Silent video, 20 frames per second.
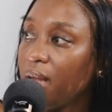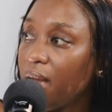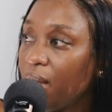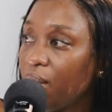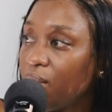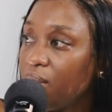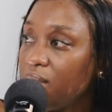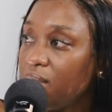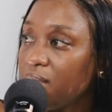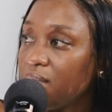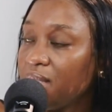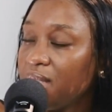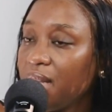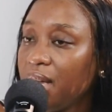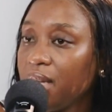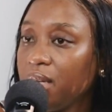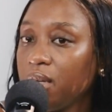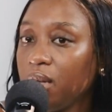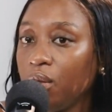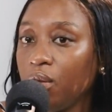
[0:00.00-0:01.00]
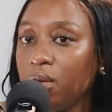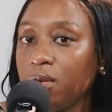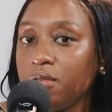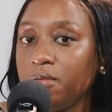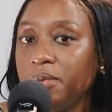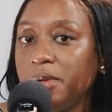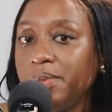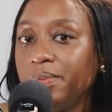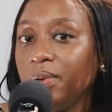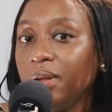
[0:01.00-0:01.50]
out is that a lot of
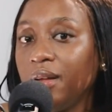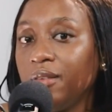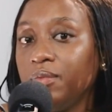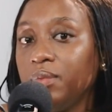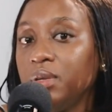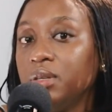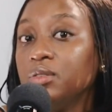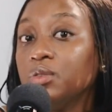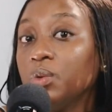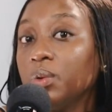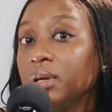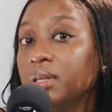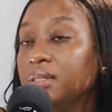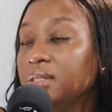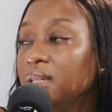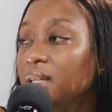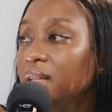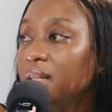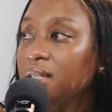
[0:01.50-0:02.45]
people have been requesting